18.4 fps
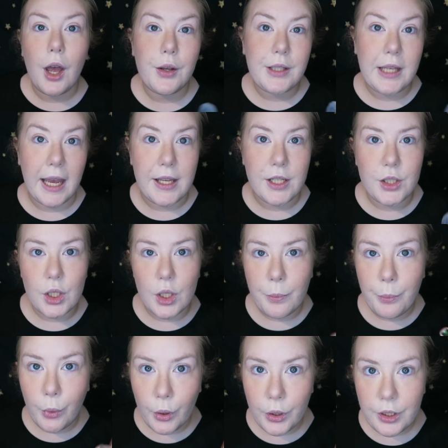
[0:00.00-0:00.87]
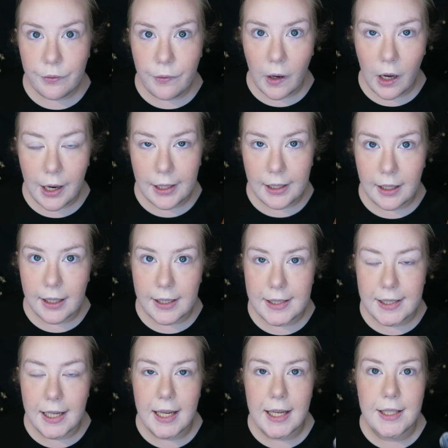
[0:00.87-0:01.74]
Okay, so the point of
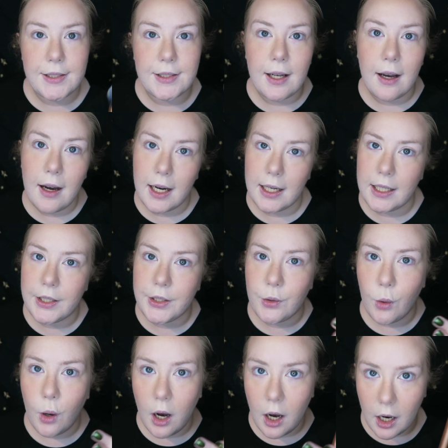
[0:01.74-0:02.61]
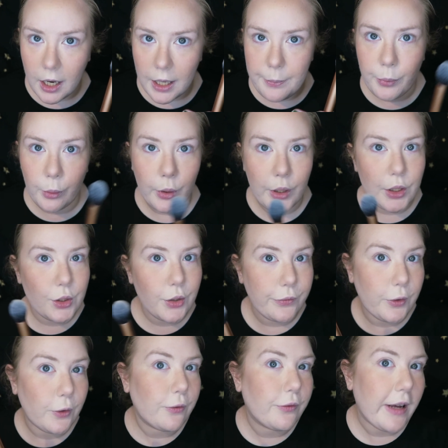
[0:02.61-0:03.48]
highlighter is to highlight your high points
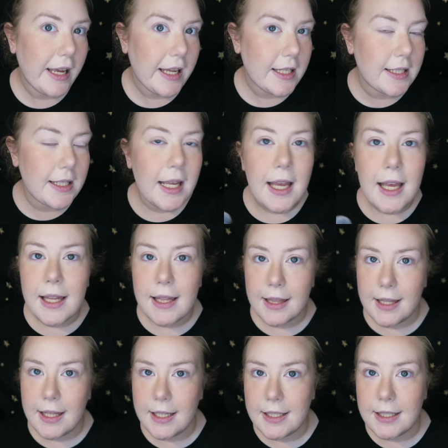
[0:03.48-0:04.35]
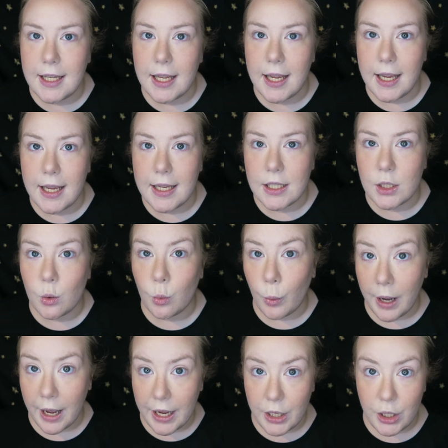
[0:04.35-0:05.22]
of your face. This is
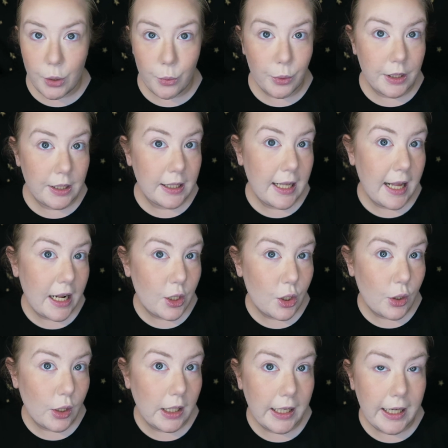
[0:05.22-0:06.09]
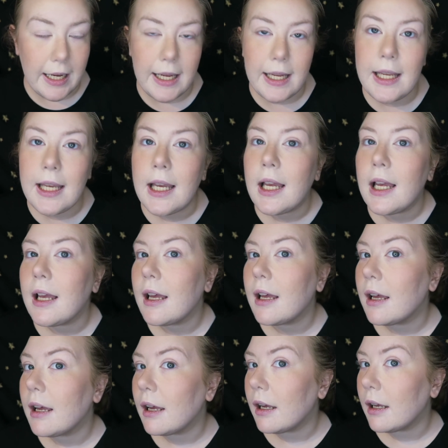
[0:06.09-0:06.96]
where you would naturally
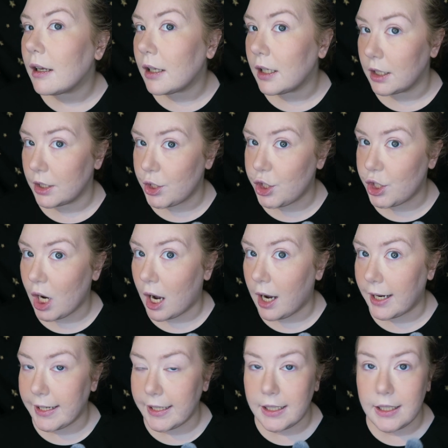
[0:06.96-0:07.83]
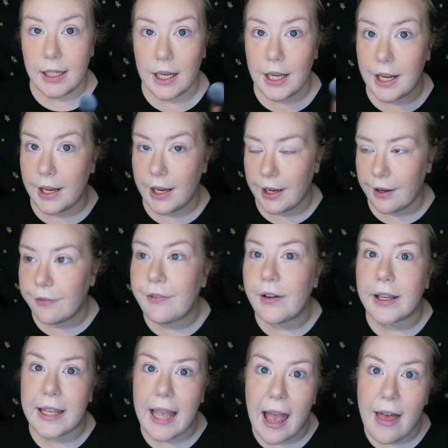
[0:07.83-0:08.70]
shine if
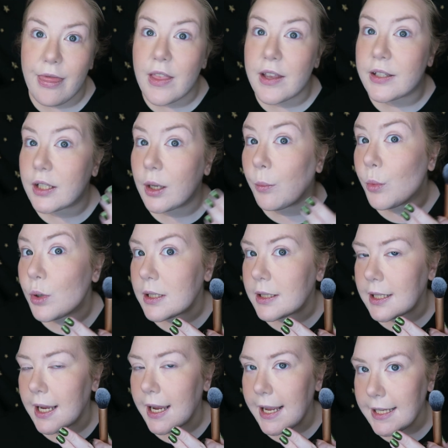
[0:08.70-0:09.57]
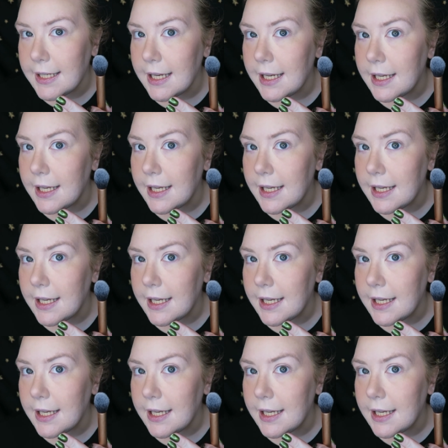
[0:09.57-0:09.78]
again the sun was to hit